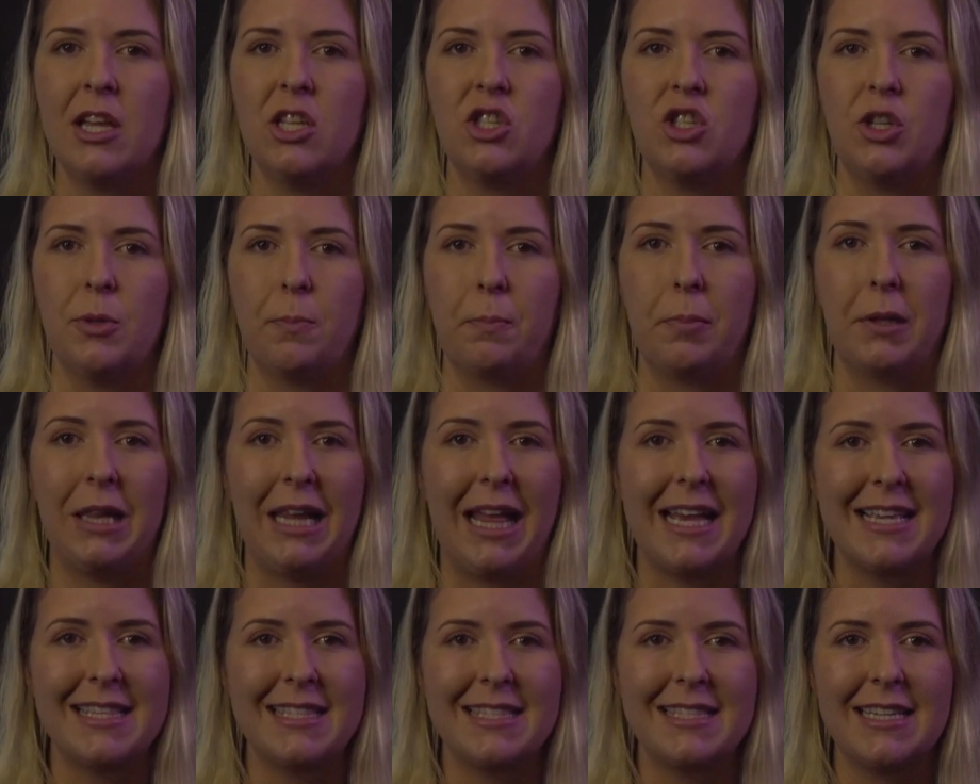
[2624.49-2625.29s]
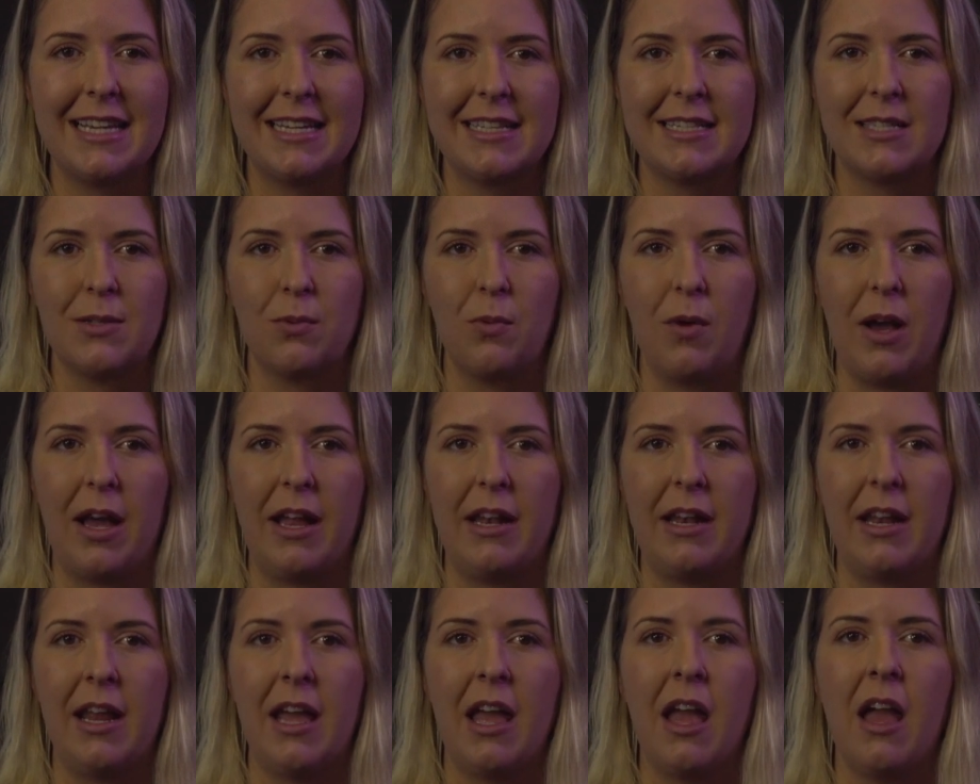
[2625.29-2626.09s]
to
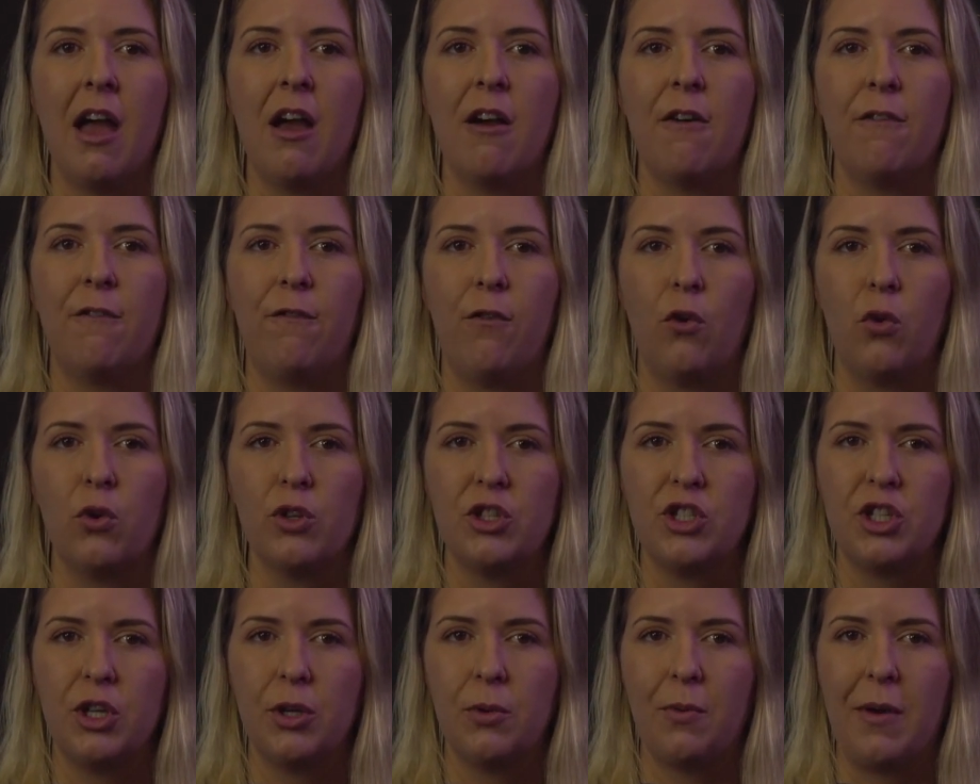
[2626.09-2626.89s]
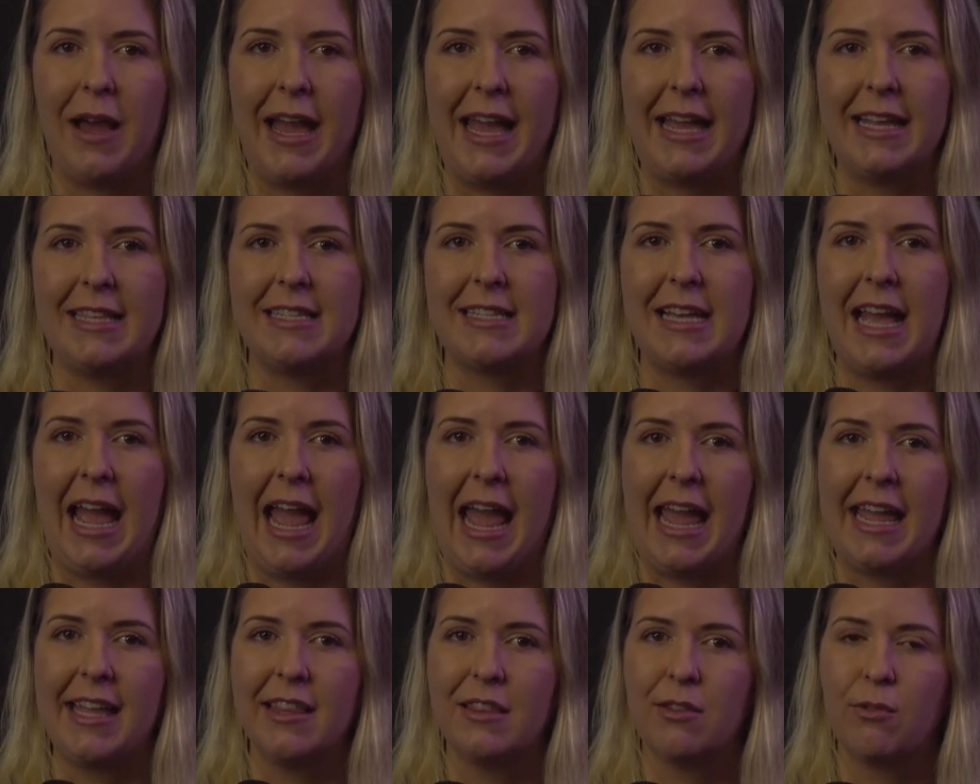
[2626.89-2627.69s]
+61 428
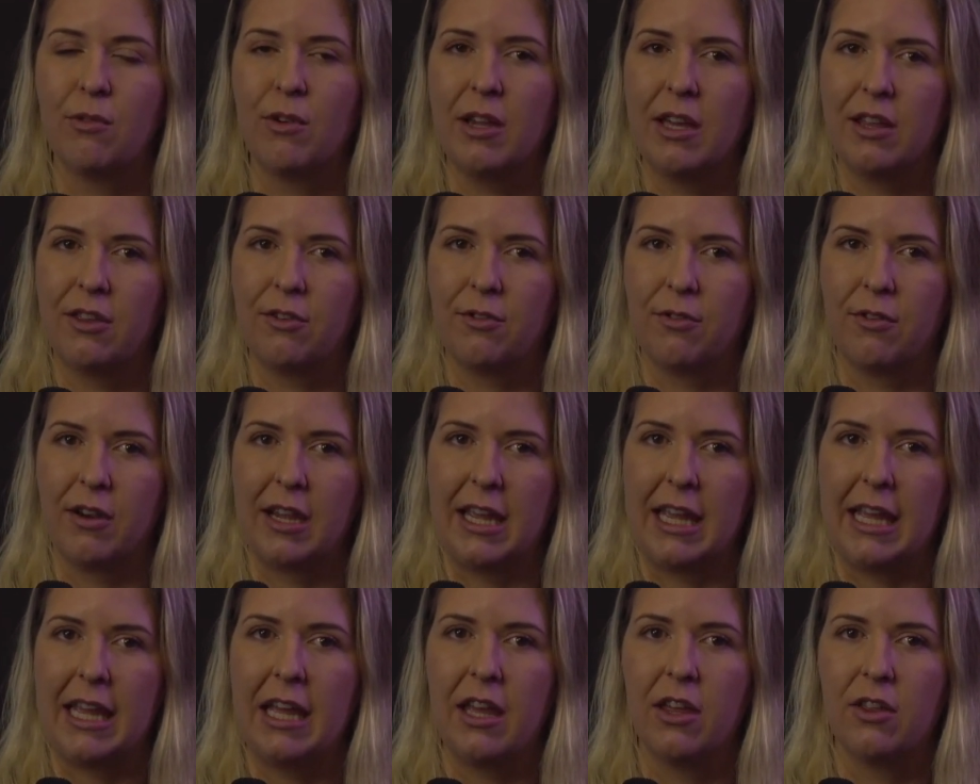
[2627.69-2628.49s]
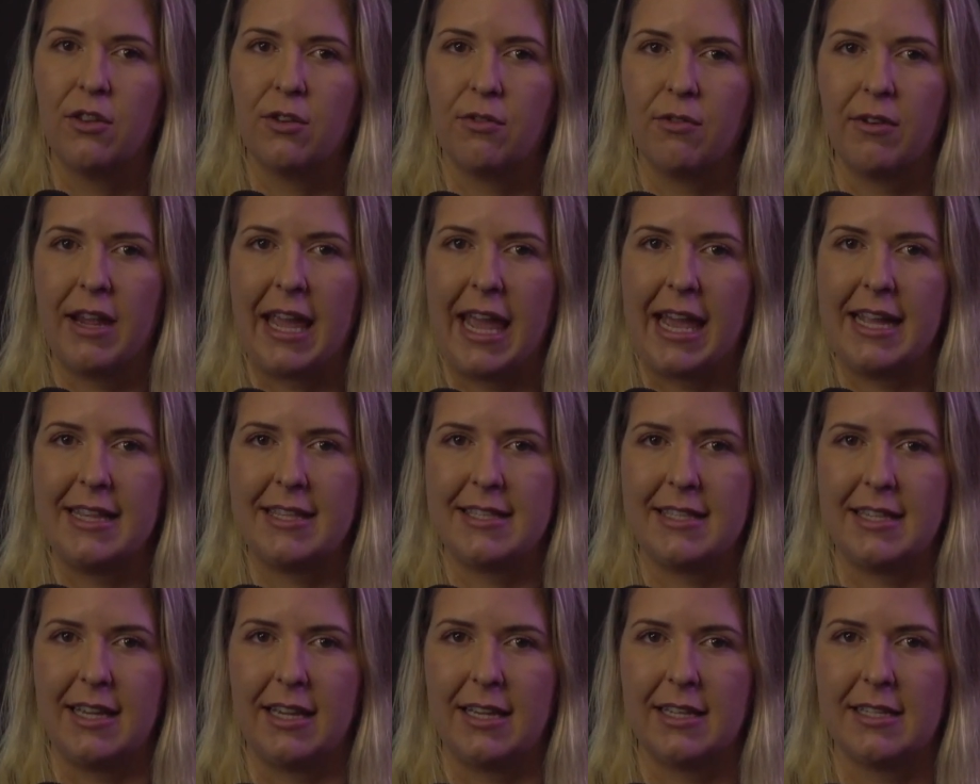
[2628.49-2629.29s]
833
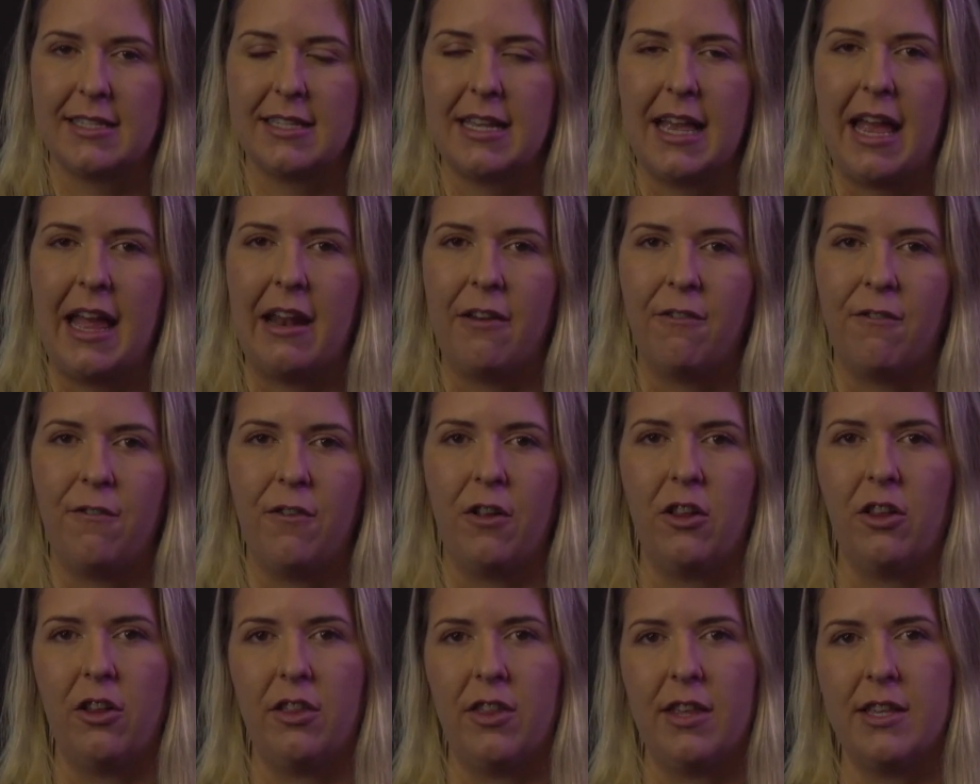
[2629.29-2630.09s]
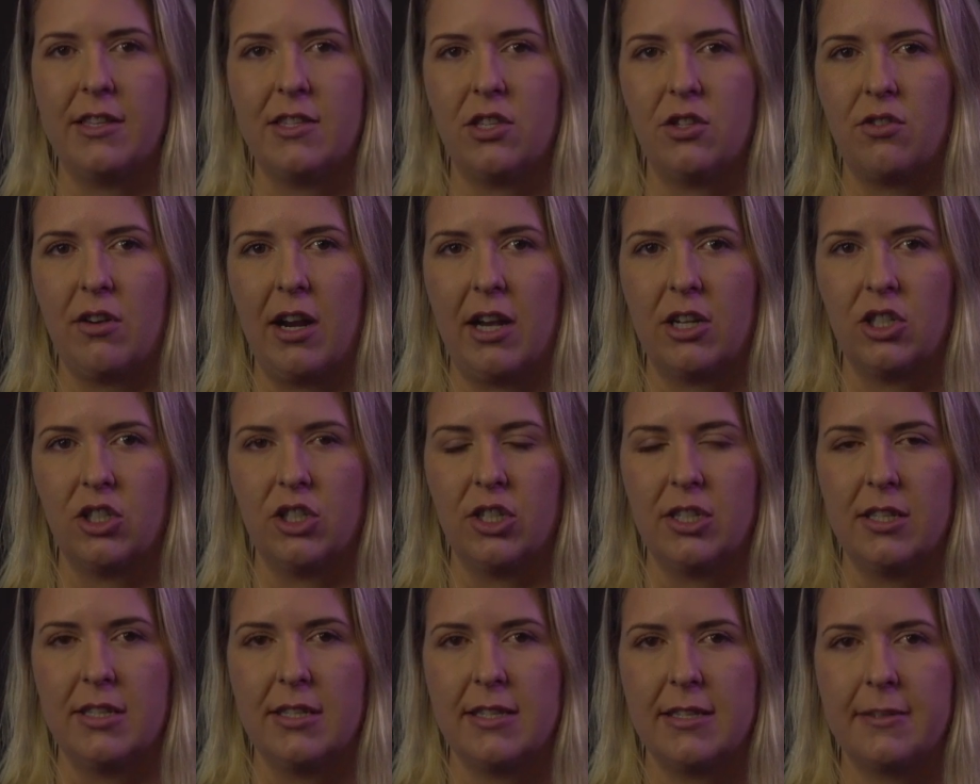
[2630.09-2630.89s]
386 and follow the
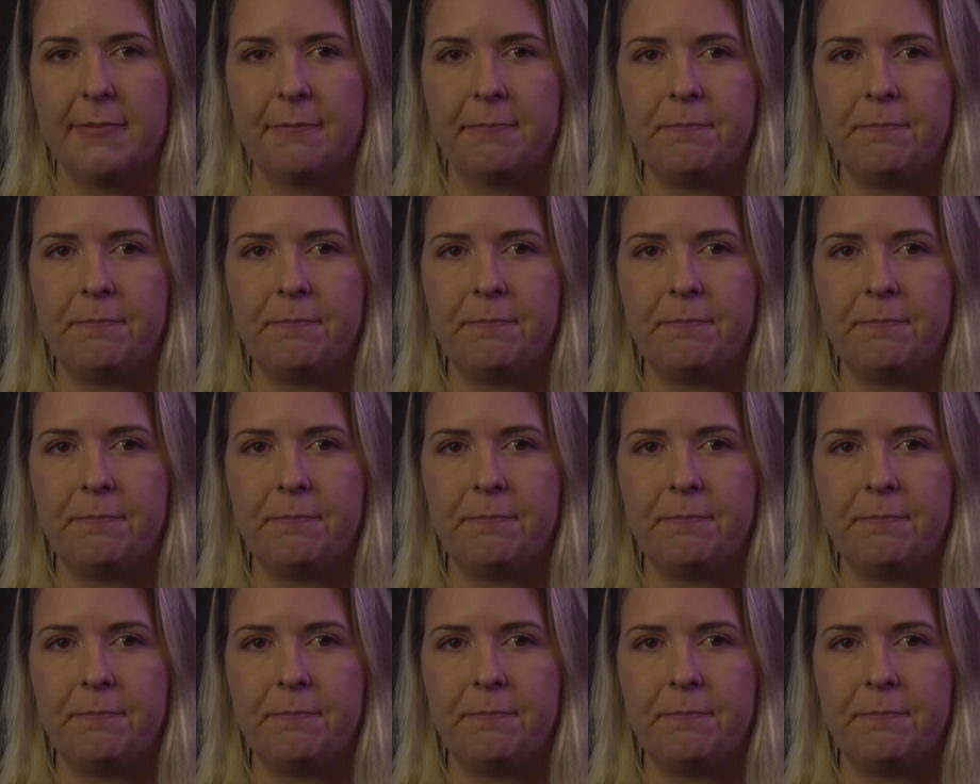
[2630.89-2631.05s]
instructions.